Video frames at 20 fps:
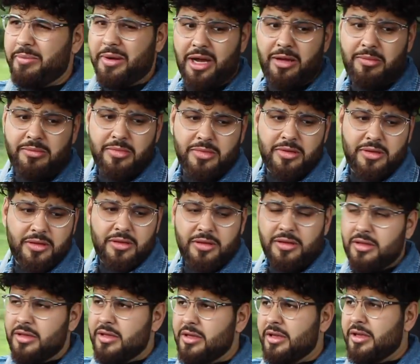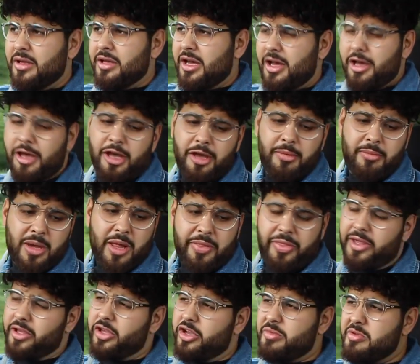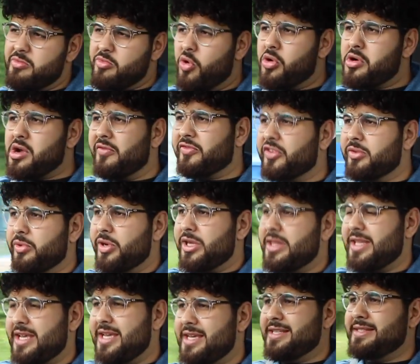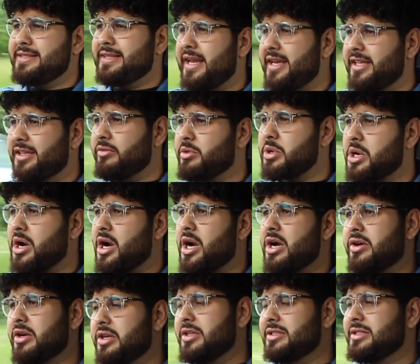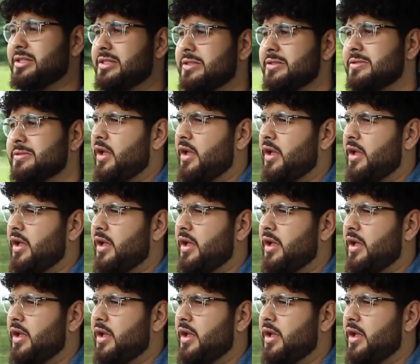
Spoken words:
bum, I think you'll be more comfortable in these than in the Recaros.